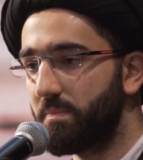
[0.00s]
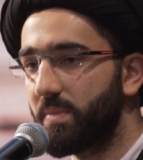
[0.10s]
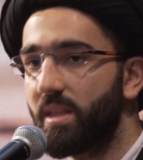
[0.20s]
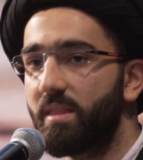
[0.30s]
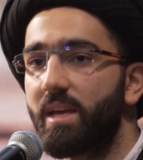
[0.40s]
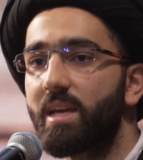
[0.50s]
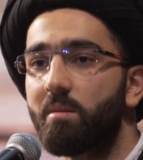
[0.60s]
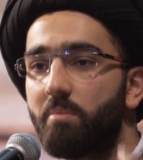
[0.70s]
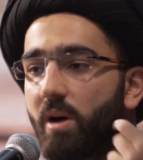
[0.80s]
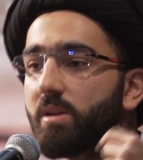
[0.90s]
They get a
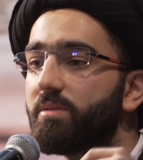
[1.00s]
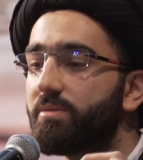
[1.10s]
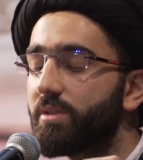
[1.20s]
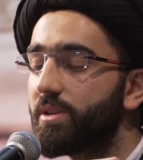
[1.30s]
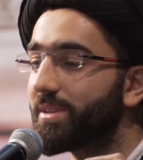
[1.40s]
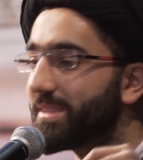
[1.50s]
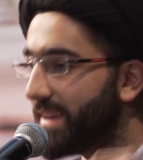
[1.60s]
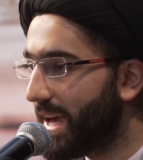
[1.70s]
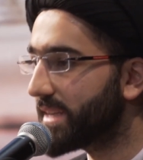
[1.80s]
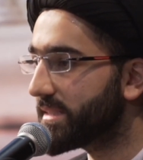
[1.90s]
part of your
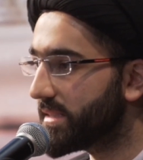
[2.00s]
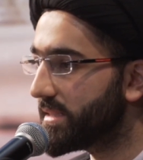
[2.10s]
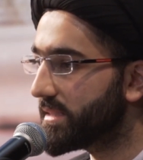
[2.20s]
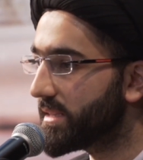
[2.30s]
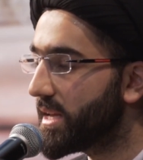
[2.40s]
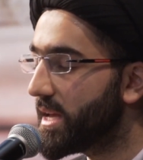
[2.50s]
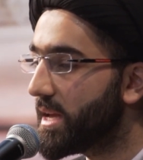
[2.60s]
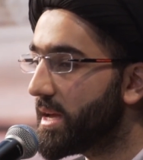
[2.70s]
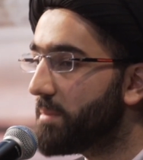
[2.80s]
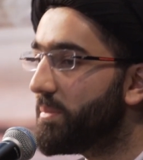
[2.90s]
taxes,
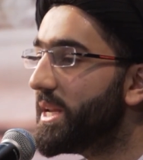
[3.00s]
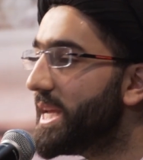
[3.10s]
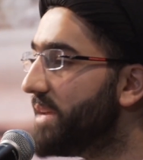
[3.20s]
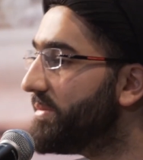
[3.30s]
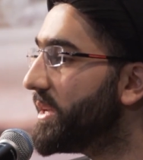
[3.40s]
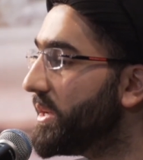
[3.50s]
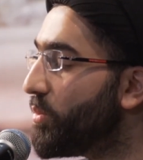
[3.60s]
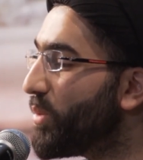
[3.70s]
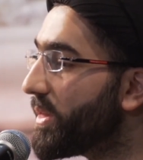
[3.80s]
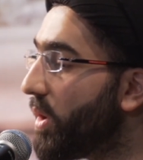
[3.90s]
but even with
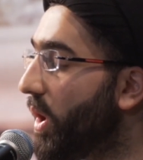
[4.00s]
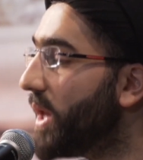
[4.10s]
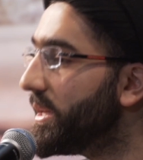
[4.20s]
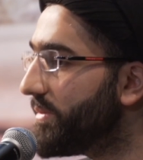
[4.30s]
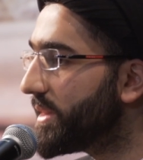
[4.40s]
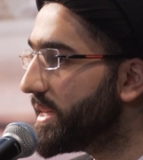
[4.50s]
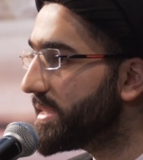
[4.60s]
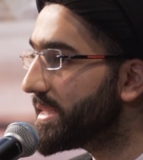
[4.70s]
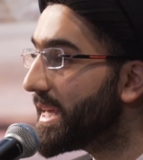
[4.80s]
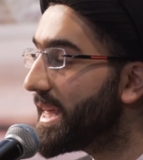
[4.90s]
all of
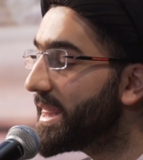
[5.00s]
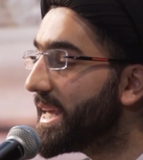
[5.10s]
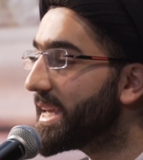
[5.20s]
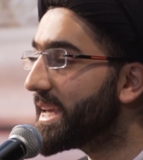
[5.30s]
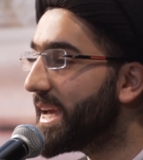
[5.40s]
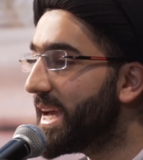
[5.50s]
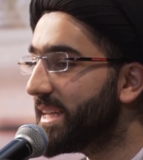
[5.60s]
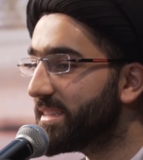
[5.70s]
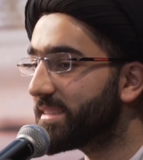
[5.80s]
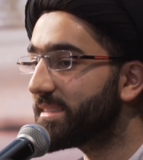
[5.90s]
this, they can't
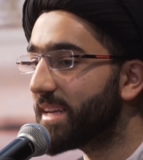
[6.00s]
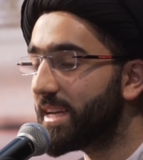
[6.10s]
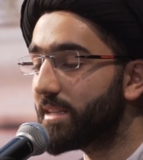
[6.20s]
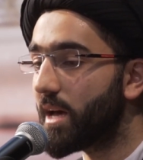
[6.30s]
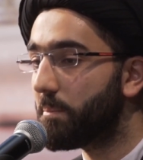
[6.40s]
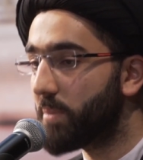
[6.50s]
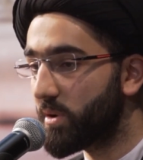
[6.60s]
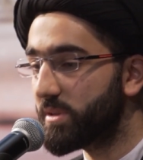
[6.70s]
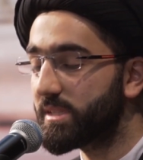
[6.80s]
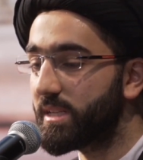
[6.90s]
stand a
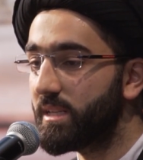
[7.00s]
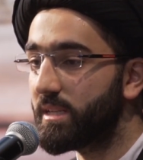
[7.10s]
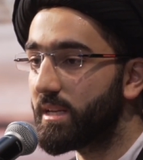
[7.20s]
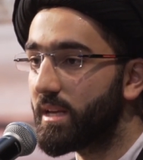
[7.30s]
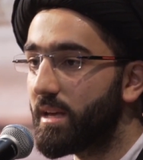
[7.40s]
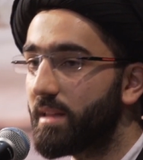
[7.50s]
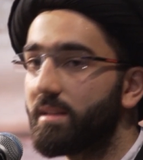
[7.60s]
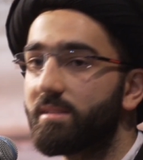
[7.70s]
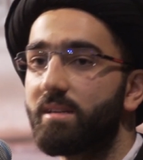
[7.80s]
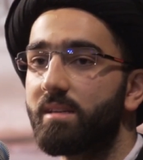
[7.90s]
person that
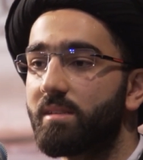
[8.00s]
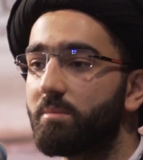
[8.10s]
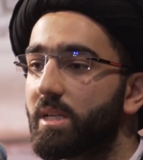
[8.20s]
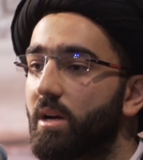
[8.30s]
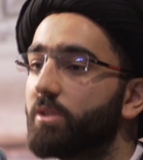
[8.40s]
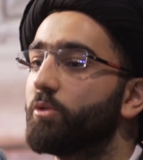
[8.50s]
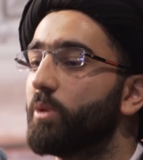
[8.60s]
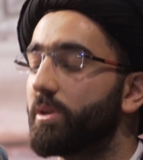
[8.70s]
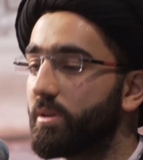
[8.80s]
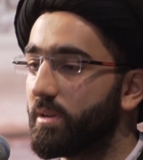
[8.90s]
says something on Twitter.
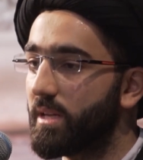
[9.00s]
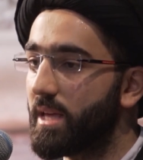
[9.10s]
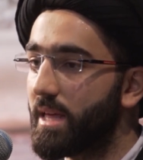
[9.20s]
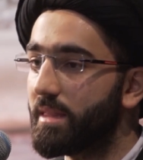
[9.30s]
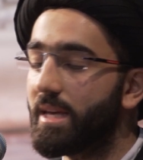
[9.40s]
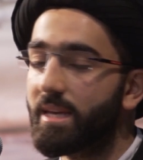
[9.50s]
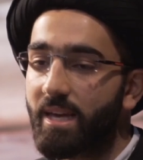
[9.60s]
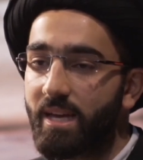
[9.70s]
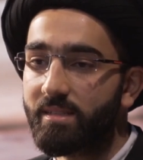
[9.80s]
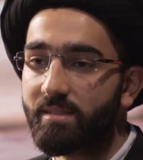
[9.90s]
They can't
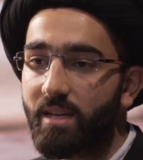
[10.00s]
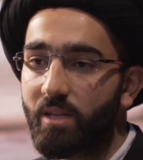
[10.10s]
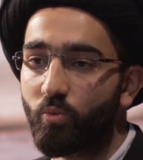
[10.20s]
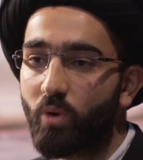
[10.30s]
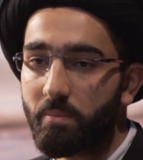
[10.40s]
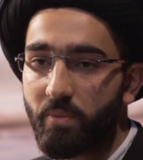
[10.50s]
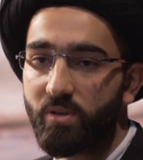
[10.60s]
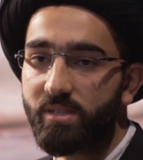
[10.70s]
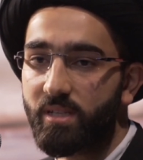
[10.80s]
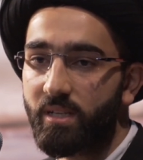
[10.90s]
stand one
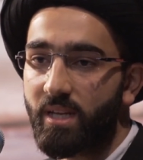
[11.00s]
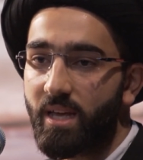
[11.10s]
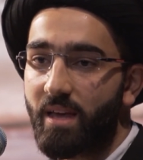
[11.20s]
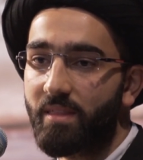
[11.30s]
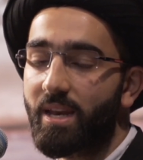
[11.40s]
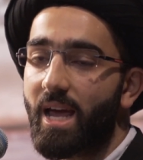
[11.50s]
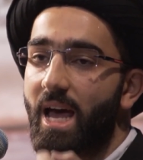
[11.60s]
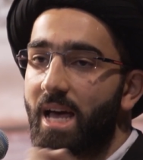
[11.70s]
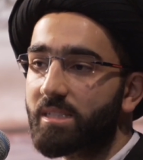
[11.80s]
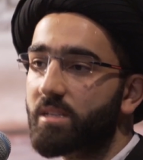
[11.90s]
person that
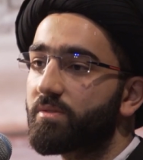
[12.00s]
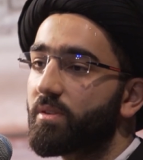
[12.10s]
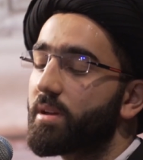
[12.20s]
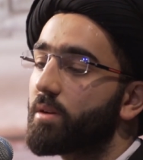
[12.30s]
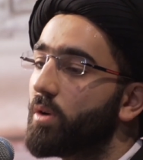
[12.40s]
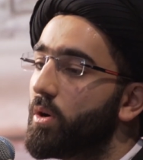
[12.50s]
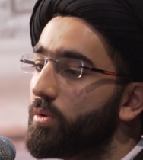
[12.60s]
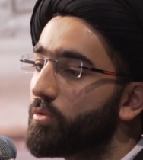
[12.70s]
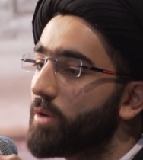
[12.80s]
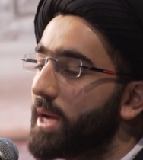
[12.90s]
asks for their own
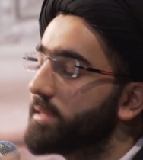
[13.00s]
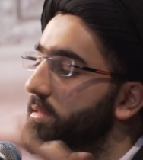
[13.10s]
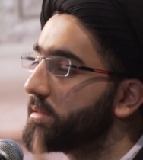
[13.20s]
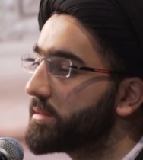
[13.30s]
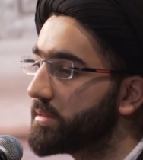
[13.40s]
rights.